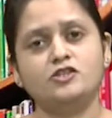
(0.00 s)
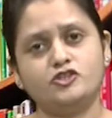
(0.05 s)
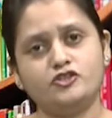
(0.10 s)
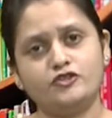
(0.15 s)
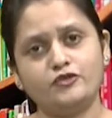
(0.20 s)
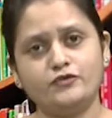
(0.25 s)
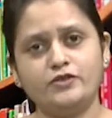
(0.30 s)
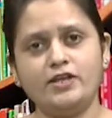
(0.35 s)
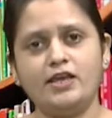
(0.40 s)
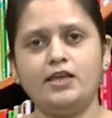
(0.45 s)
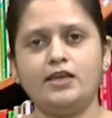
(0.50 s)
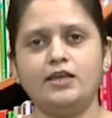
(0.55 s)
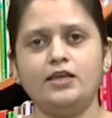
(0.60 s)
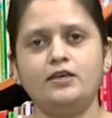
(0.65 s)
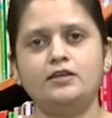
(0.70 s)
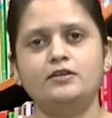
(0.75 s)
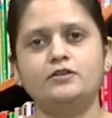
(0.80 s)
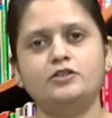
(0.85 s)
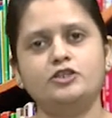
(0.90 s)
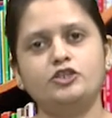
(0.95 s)
Today
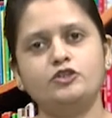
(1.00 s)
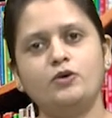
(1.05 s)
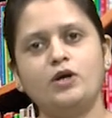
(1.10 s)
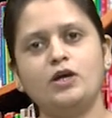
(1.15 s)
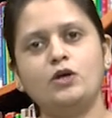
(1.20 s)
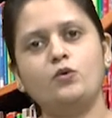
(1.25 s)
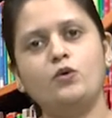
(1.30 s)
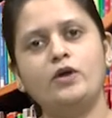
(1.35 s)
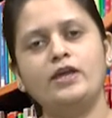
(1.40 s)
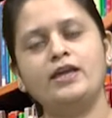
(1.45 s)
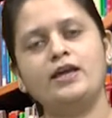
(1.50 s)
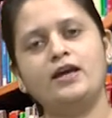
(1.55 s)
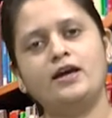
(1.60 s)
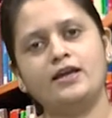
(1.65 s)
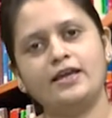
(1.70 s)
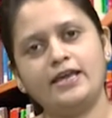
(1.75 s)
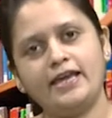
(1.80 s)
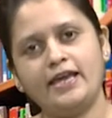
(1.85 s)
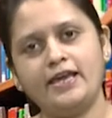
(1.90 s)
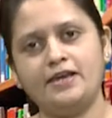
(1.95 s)
you are going
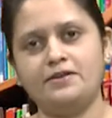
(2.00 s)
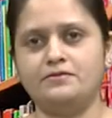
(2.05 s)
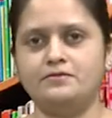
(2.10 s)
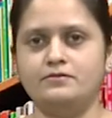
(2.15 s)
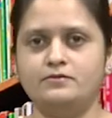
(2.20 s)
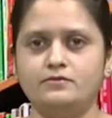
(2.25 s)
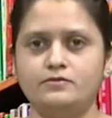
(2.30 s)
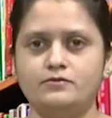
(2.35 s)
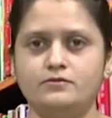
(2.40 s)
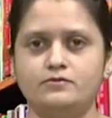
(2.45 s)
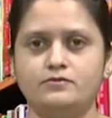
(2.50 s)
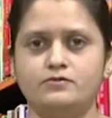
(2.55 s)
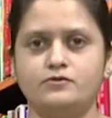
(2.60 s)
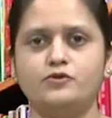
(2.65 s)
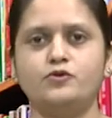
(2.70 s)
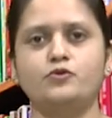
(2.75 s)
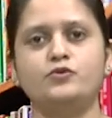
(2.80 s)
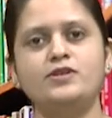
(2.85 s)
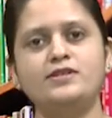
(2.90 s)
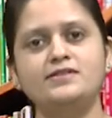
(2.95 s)
again
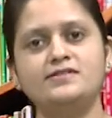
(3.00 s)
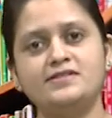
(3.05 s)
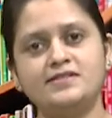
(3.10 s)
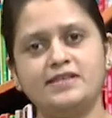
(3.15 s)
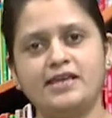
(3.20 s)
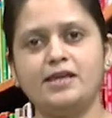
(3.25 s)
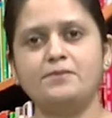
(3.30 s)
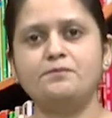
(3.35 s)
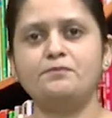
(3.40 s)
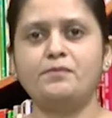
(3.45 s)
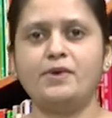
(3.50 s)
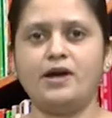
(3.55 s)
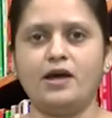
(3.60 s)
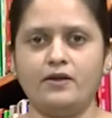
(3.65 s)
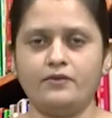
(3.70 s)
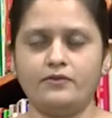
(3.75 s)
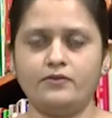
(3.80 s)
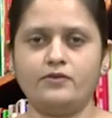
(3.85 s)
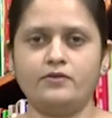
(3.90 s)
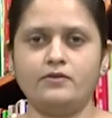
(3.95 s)
through the same
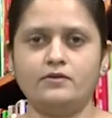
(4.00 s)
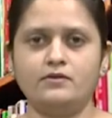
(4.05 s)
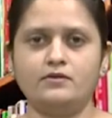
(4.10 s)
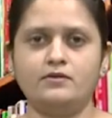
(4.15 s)
path